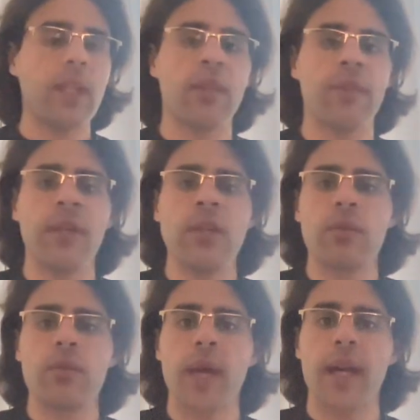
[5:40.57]
The fate
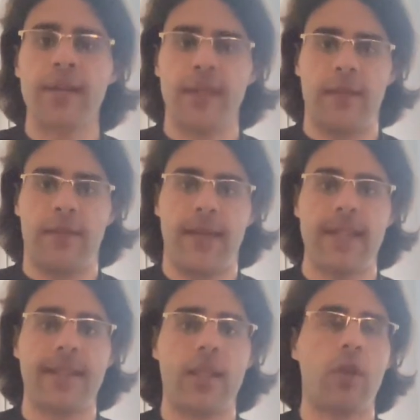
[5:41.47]
of humanity in
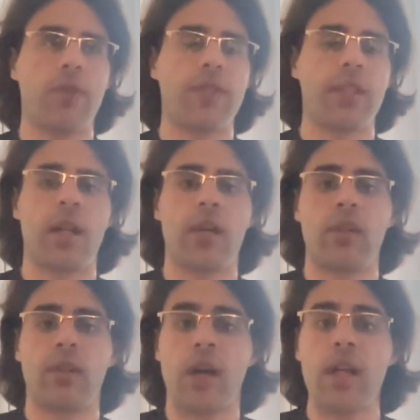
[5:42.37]
fast takeoff
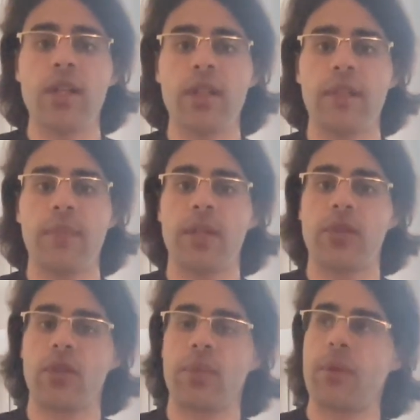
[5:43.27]
scenario largely
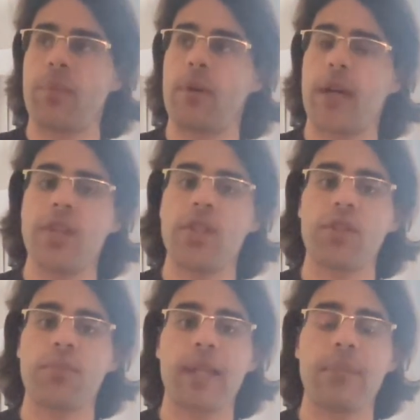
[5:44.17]
depends on the
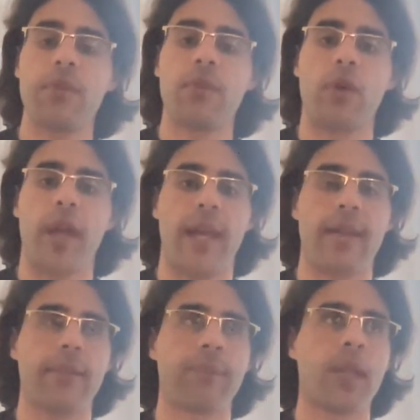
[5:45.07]
preparations made
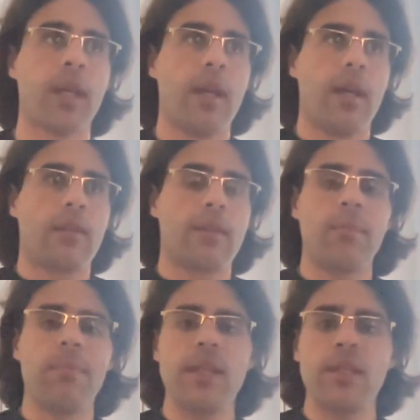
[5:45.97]
beforehand.
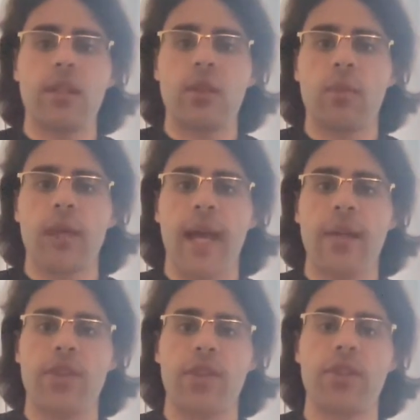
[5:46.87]
Some basic human
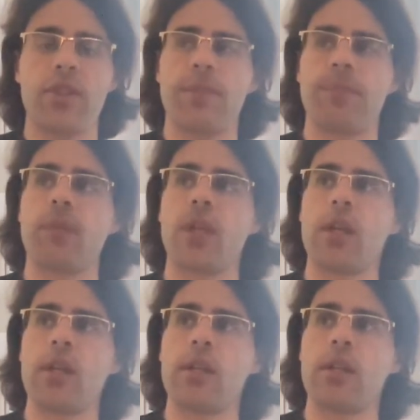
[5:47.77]
actions,
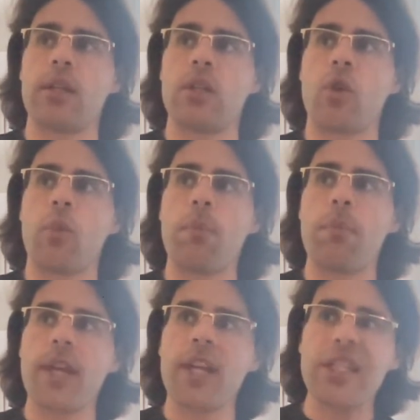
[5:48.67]

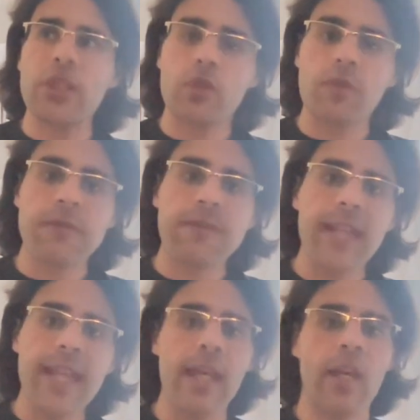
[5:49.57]
comparing to
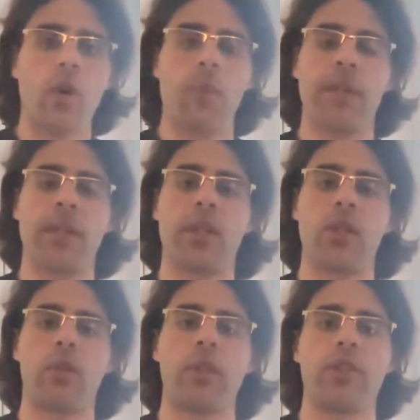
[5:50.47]
flicking open the
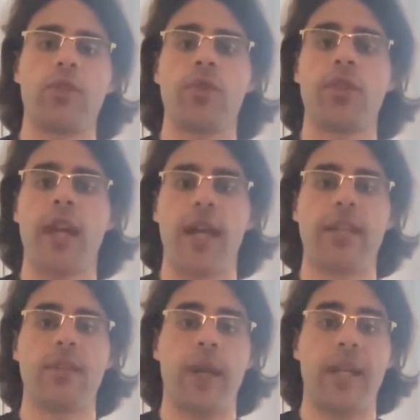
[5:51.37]
nuclear
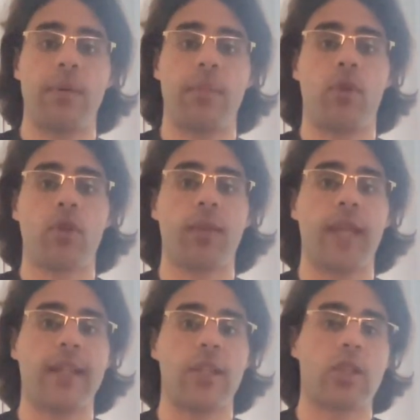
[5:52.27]
suitcase, might be possible
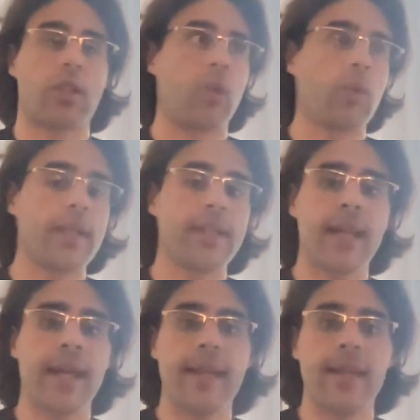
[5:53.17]
at the slowest
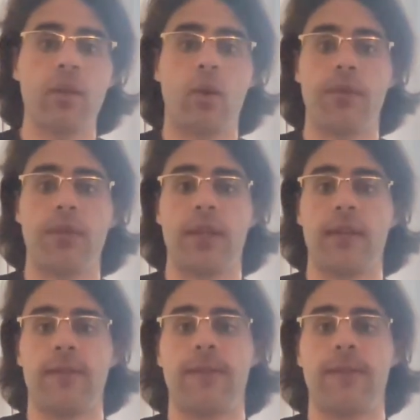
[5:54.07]
end of the